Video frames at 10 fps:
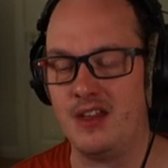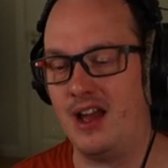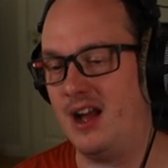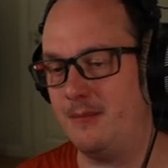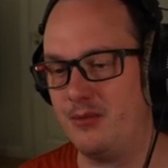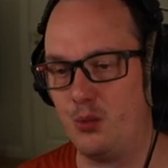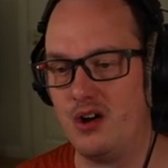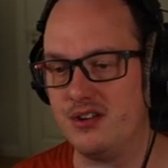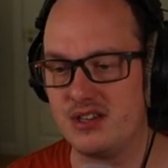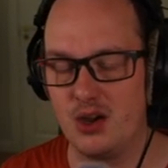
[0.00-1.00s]
Um, the
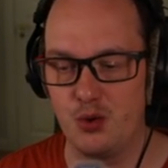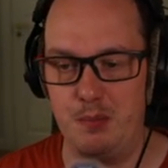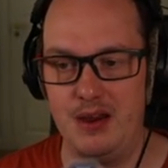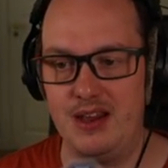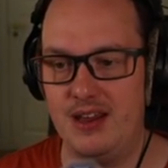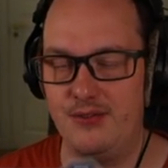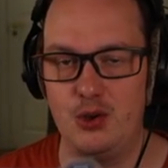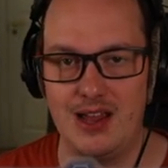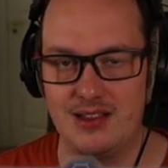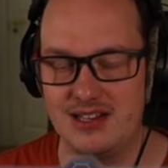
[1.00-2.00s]
ones I would pick if
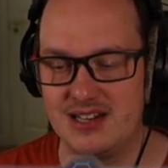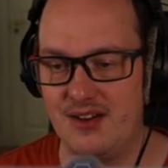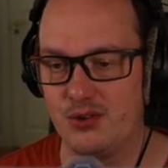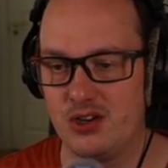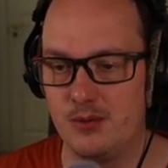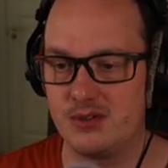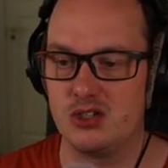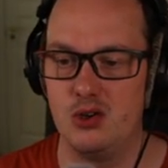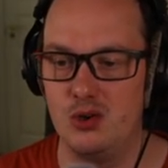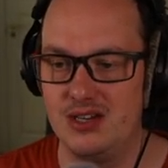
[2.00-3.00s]
you get these leveled up
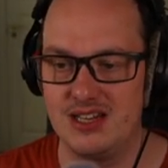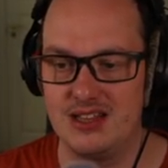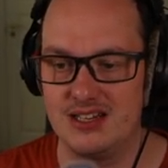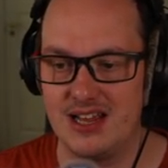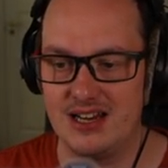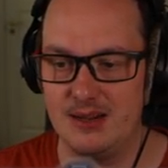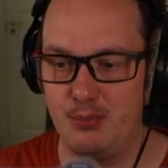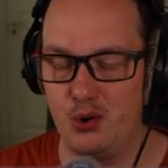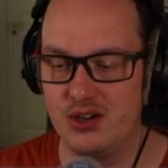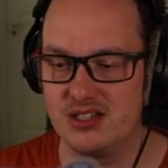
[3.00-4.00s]
soon is either Deadly
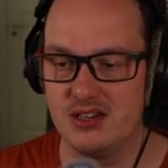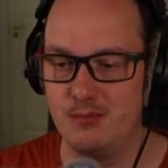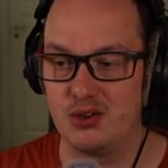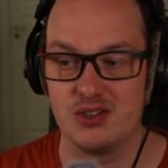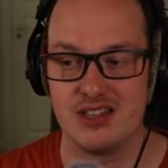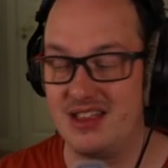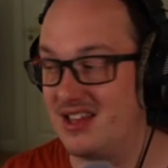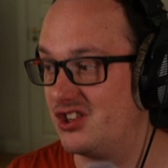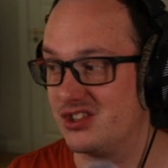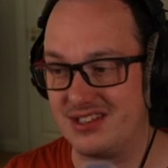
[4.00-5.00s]
Poison, because then
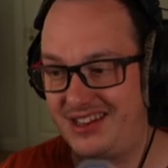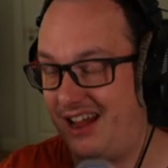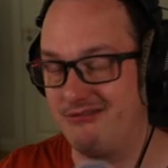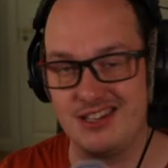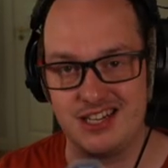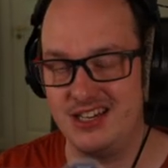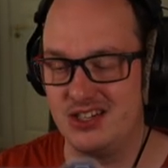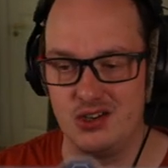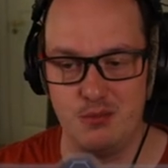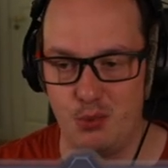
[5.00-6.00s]
they're just
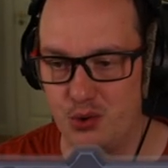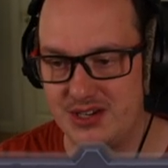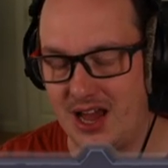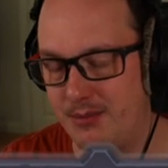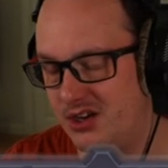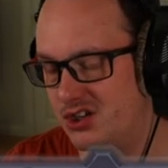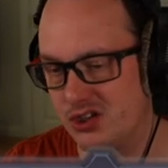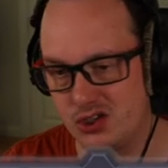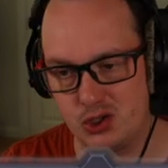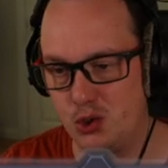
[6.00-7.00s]
guaranteed to do more
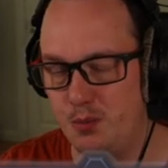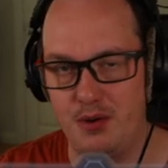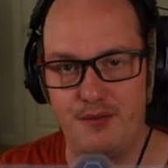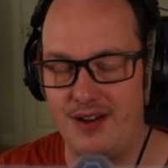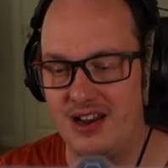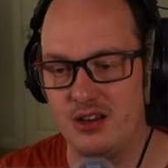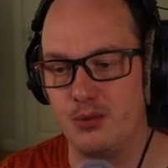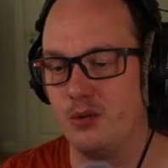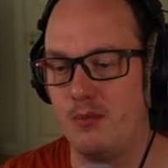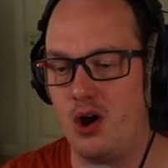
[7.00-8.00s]
damage, super
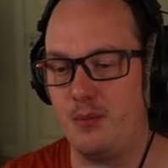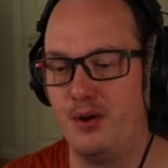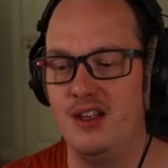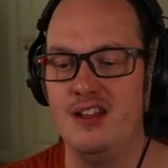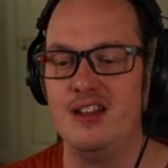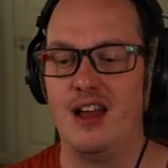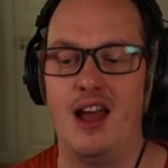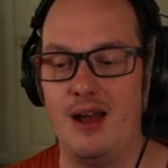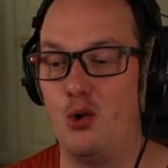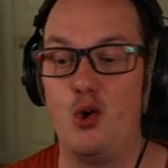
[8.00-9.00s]
valuable mob,
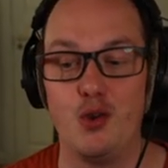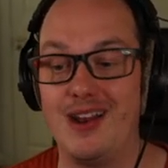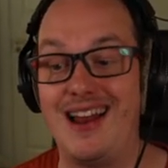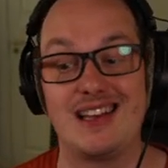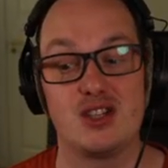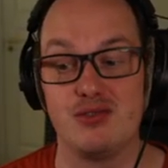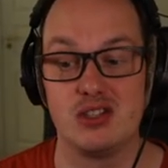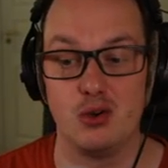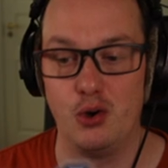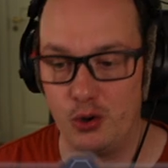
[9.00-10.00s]
uh, or the Last
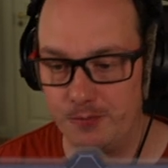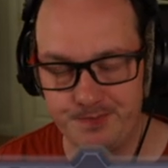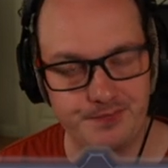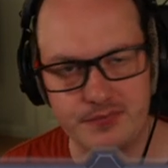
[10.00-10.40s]
Resort,